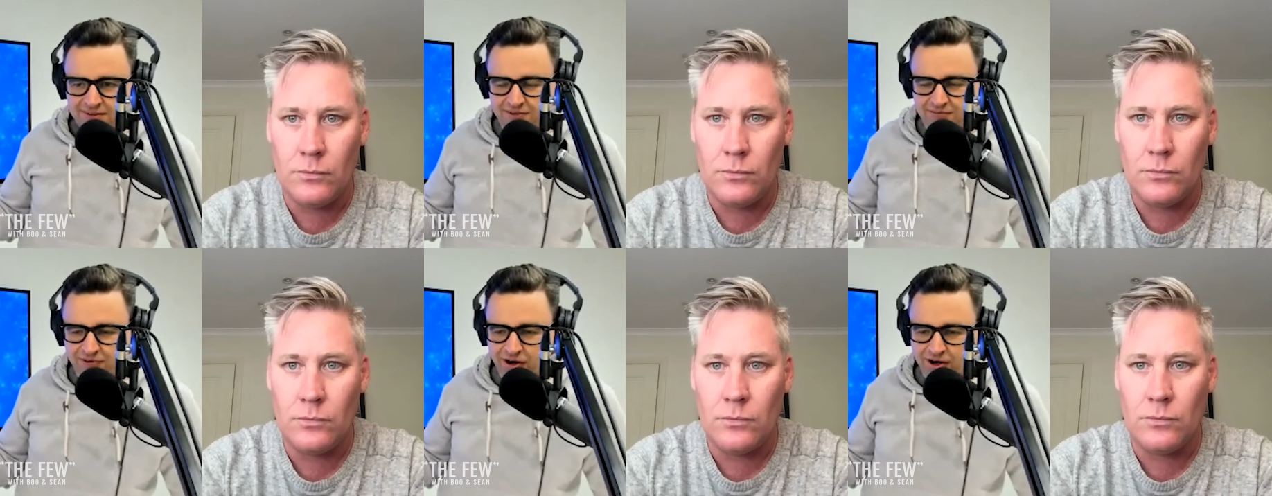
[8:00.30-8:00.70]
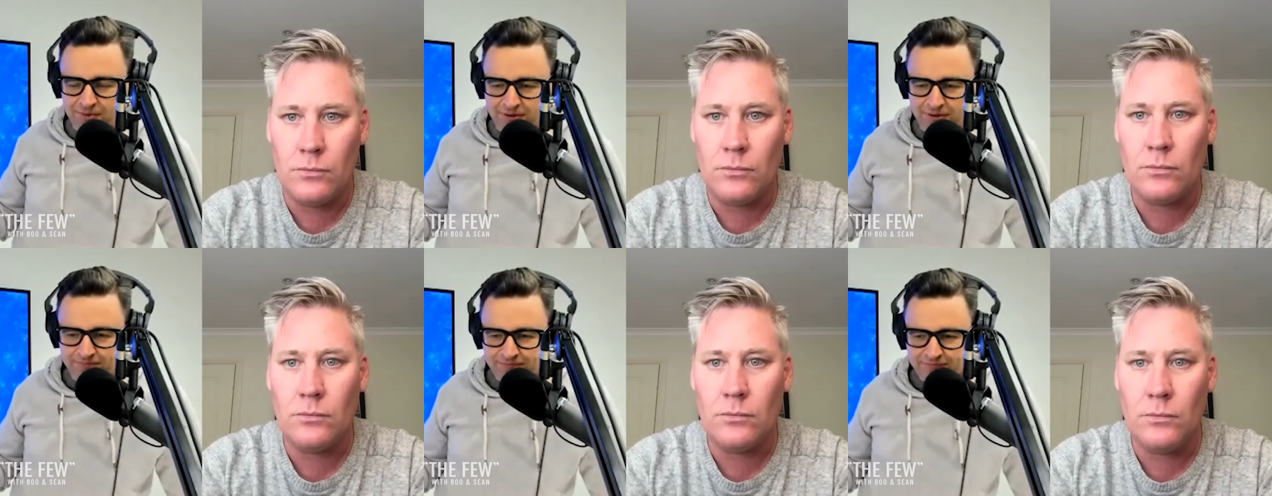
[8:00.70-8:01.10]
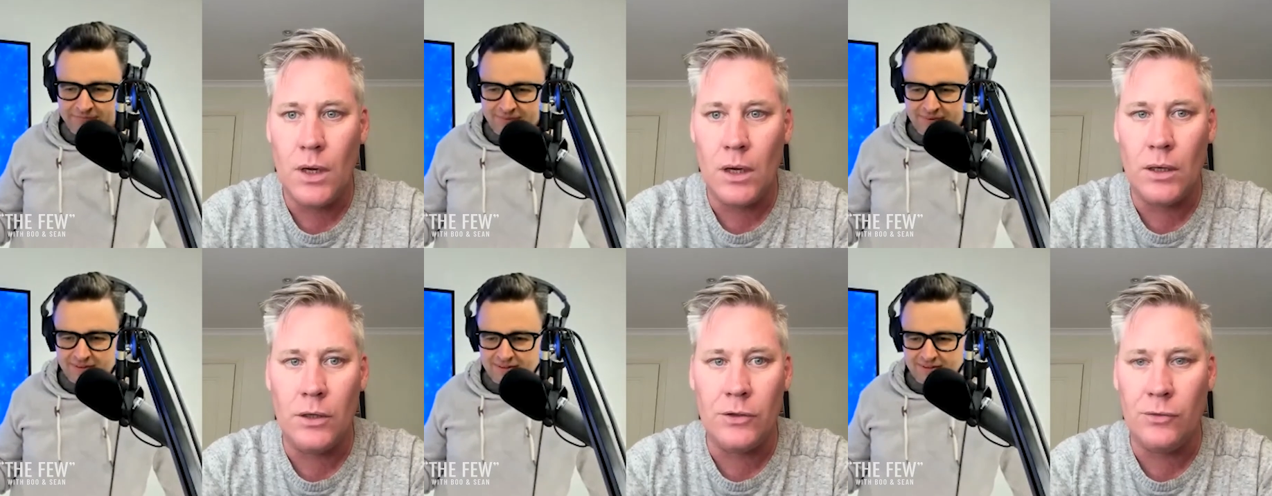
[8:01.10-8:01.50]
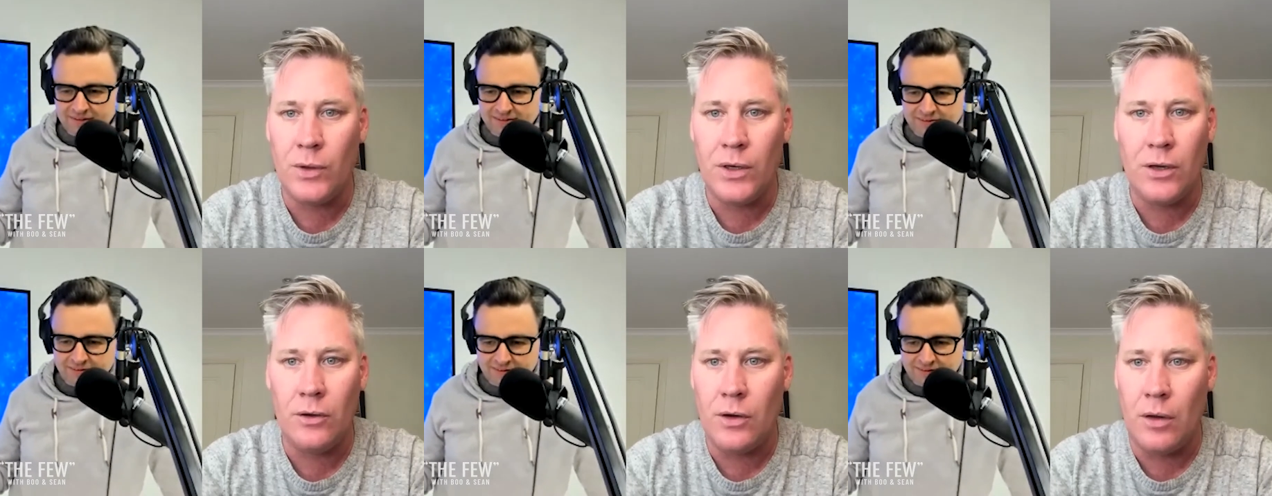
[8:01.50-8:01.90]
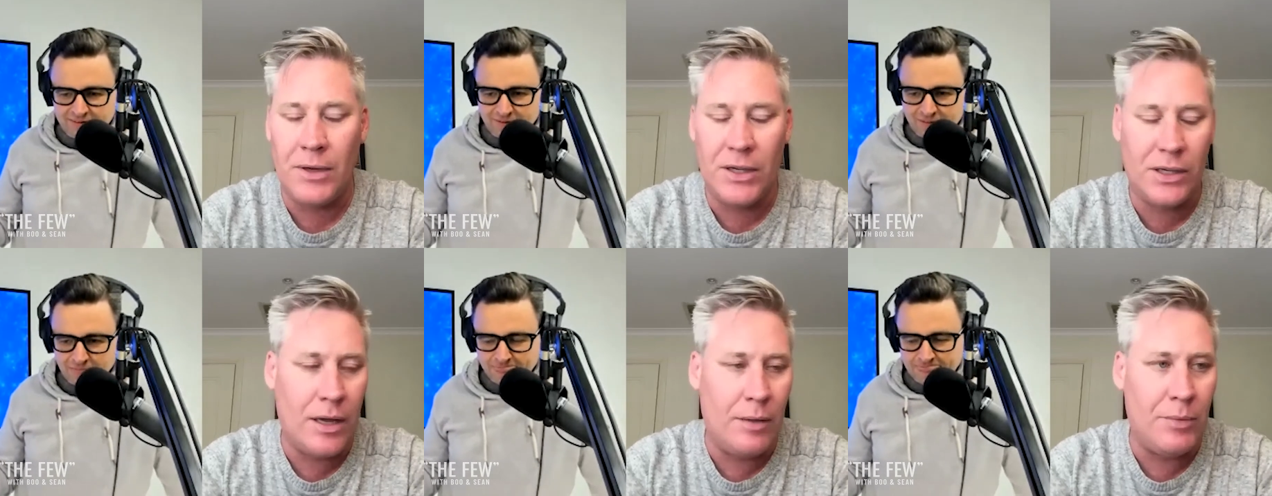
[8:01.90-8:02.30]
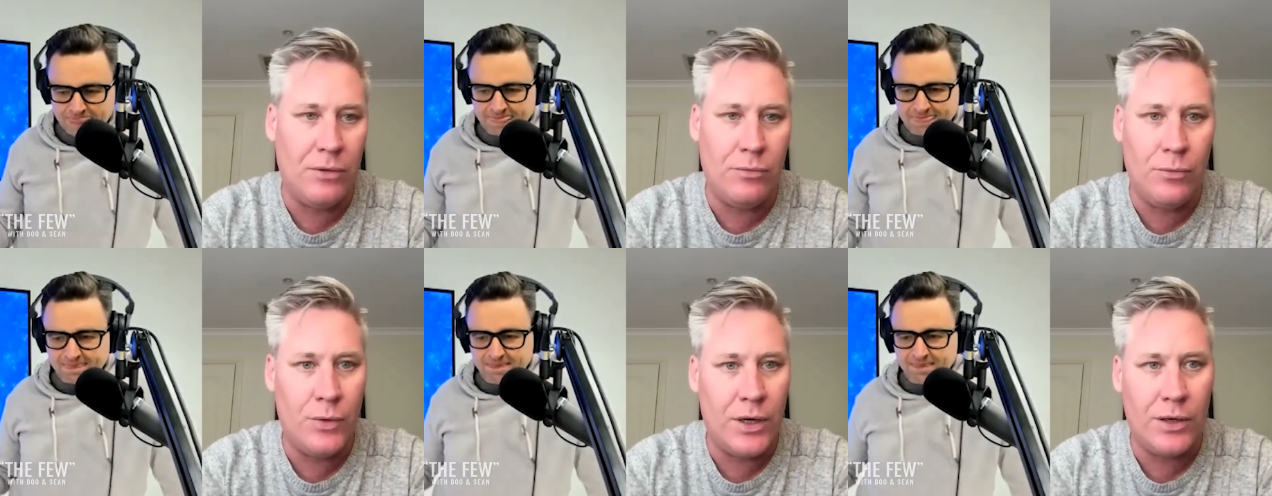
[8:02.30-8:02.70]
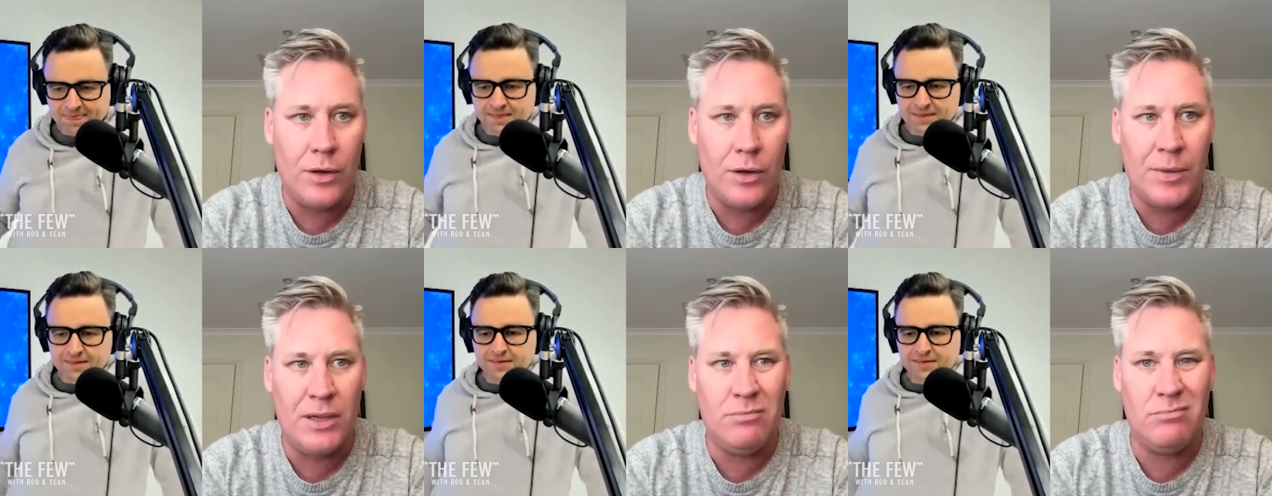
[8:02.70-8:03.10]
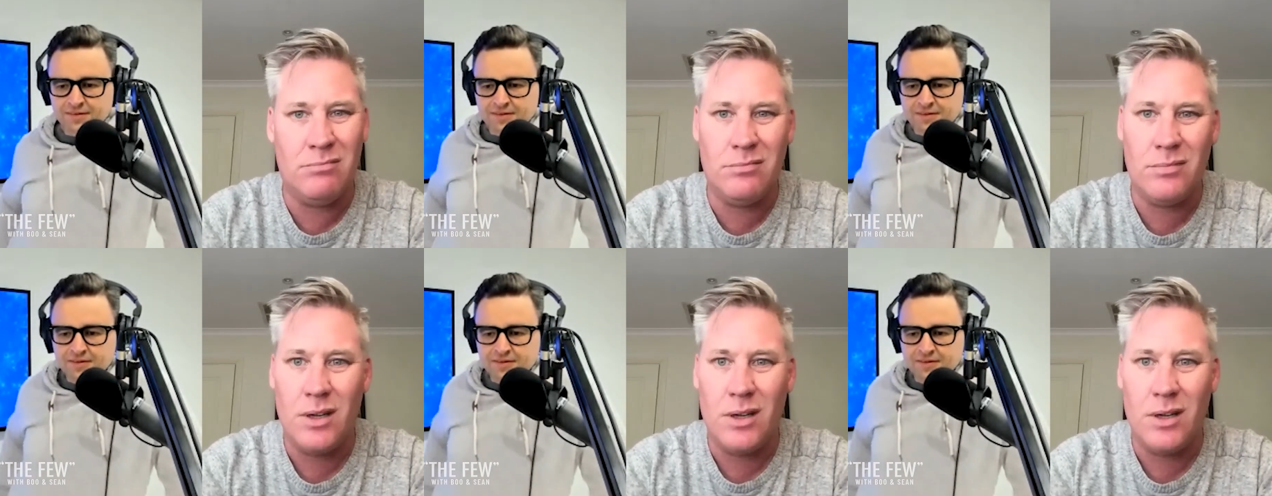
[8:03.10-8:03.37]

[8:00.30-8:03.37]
Speaker 1: environment? No, look, it's really good. I mean, it can be really, I mean,